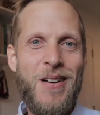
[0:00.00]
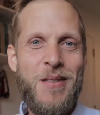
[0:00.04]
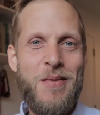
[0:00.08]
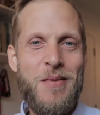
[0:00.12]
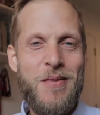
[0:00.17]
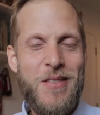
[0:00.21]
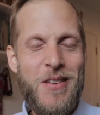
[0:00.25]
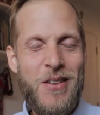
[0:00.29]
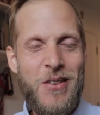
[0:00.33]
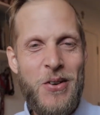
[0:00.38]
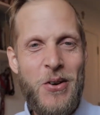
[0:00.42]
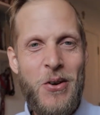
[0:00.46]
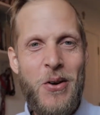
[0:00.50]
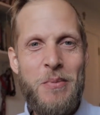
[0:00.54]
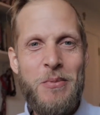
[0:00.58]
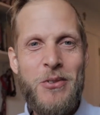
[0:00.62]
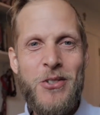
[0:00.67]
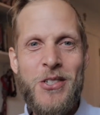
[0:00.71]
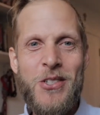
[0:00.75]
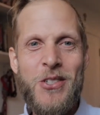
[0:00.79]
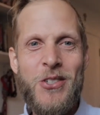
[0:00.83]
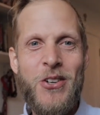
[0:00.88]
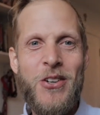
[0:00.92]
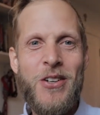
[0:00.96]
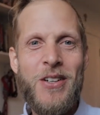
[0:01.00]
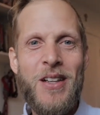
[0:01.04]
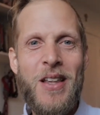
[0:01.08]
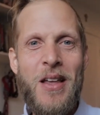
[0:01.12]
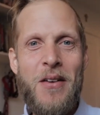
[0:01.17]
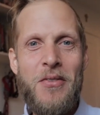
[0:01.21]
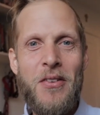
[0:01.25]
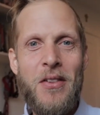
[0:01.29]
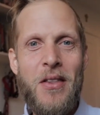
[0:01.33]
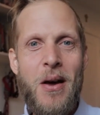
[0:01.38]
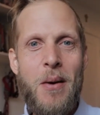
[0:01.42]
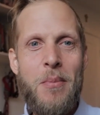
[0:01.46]
I'm just trying to
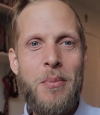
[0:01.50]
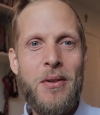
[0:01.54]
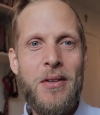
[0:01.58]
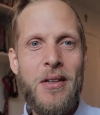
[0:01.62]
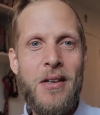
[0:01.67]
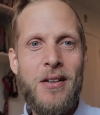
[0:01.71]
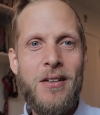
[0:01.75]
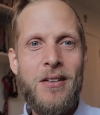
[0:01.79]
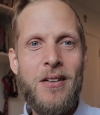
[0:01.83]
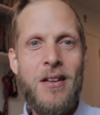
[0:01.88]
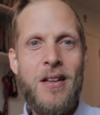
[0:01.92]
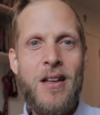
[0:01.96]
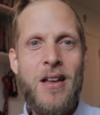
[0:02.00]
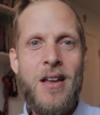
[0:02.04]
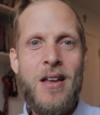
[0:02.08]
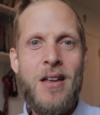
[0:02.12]
level up a little.